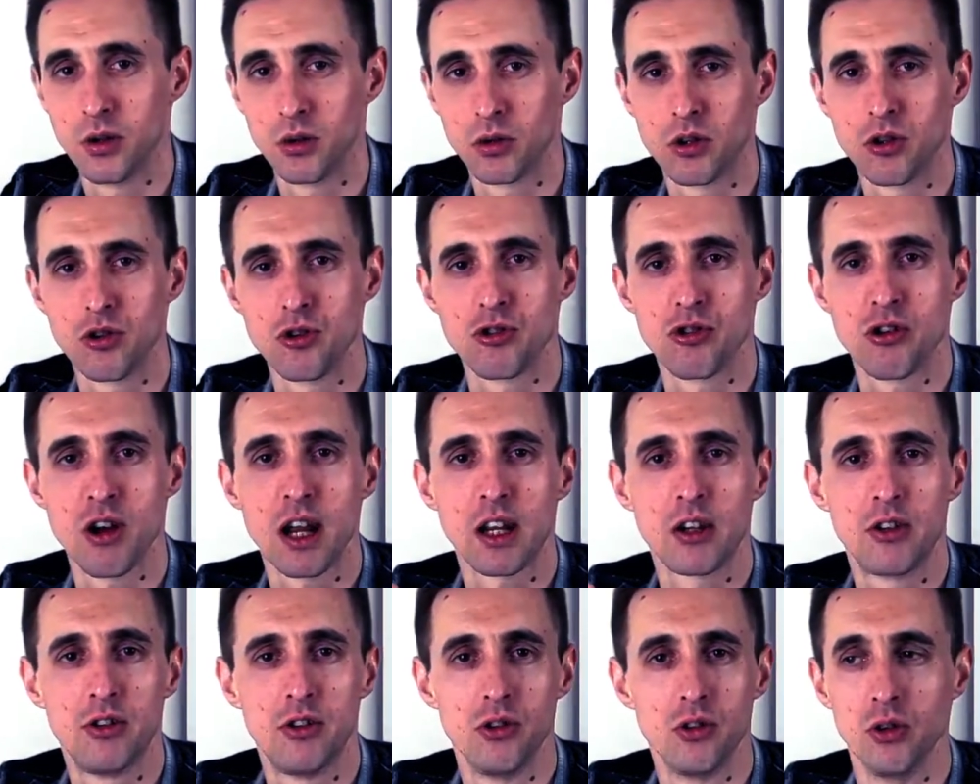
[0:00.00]

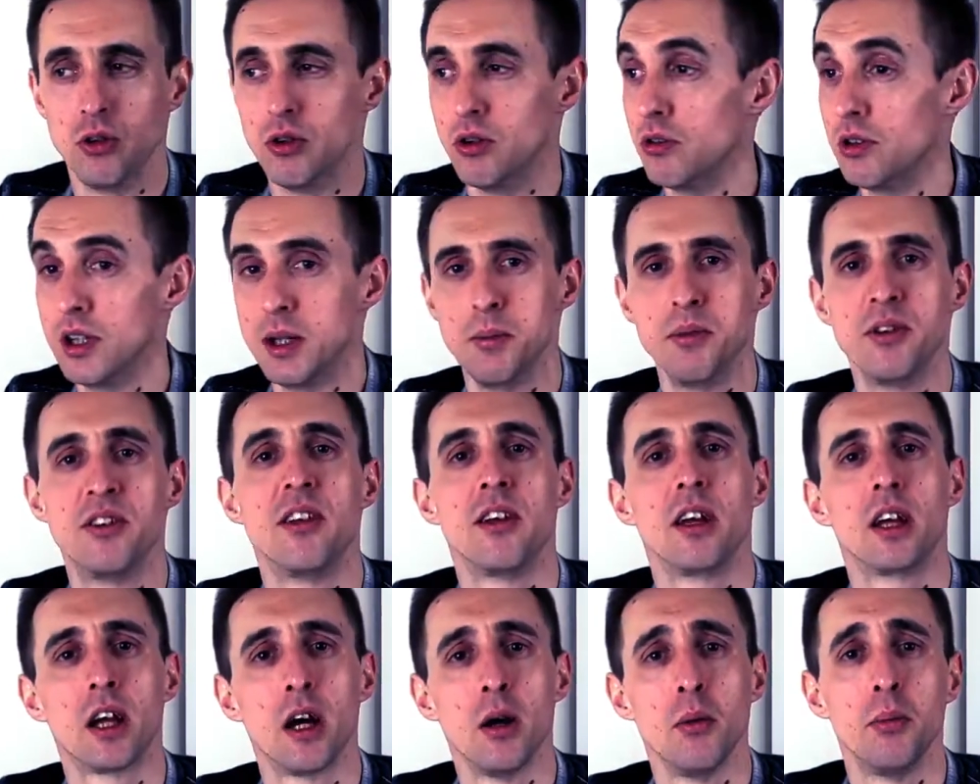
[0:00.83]
contract your
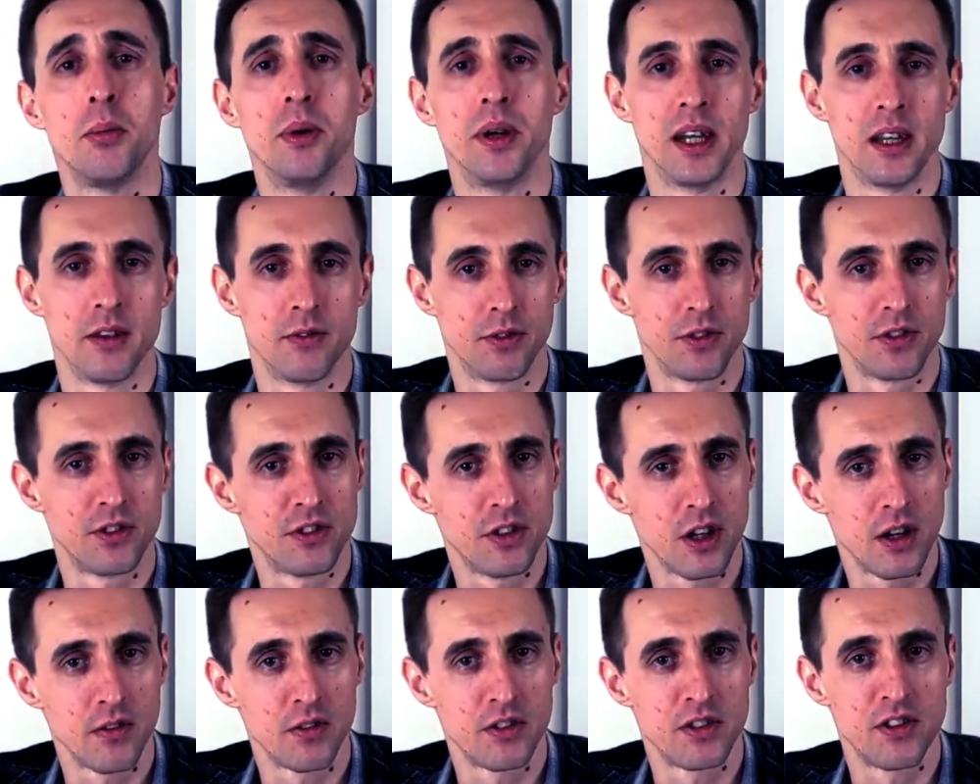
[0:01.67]
limited company for
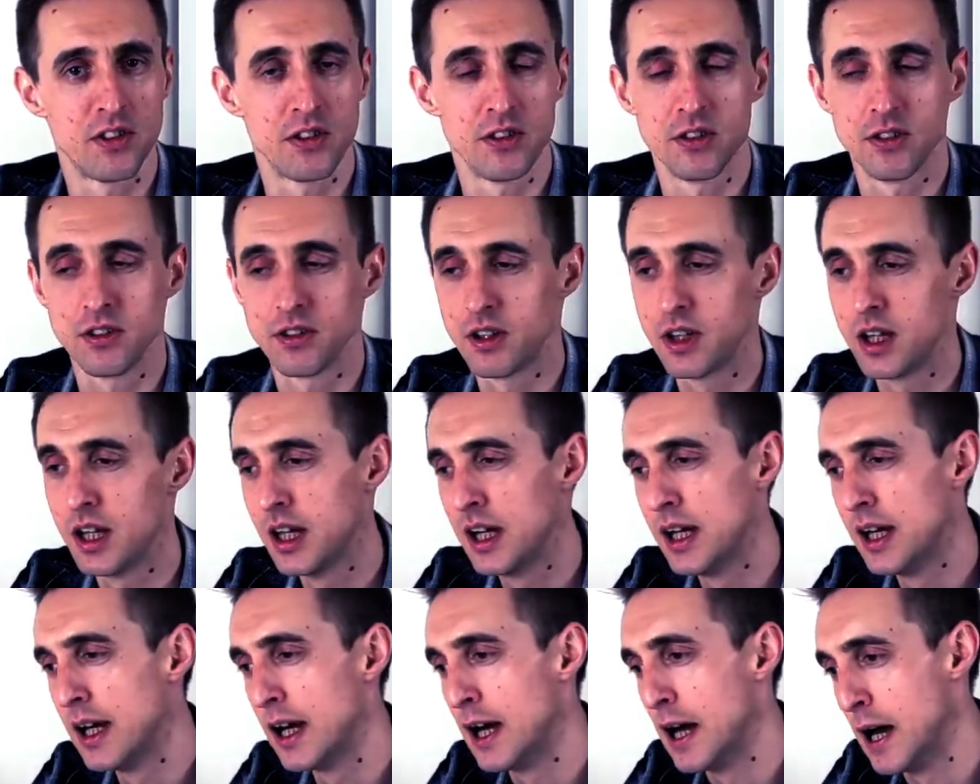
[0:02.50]
services
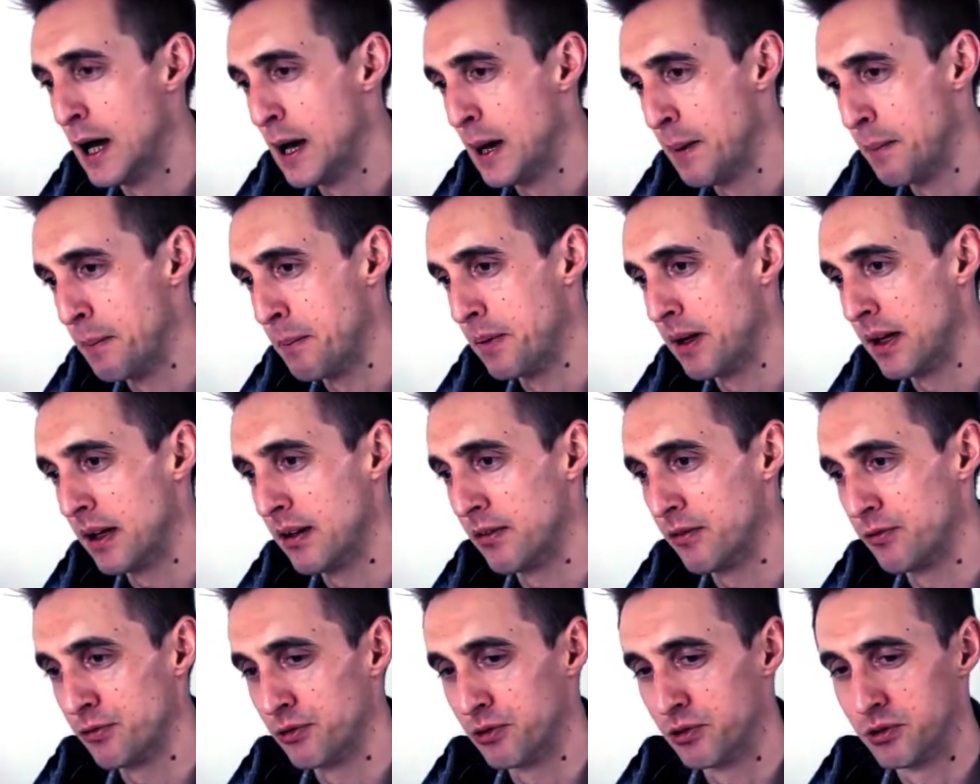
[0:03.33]

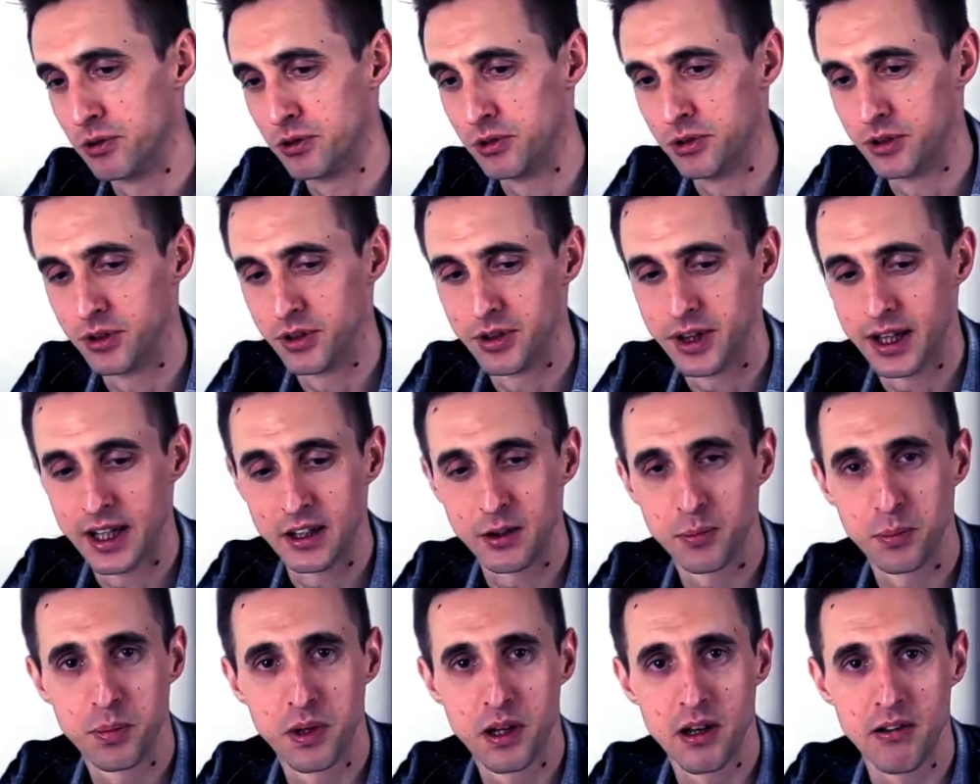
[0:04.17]
for
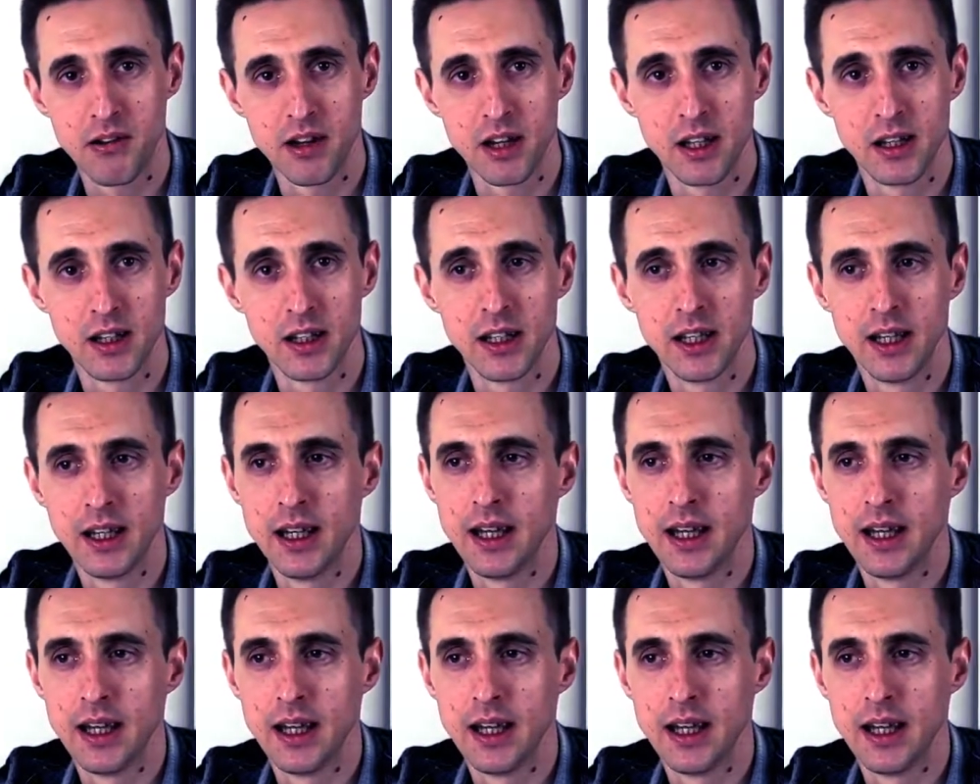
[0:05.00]
that period.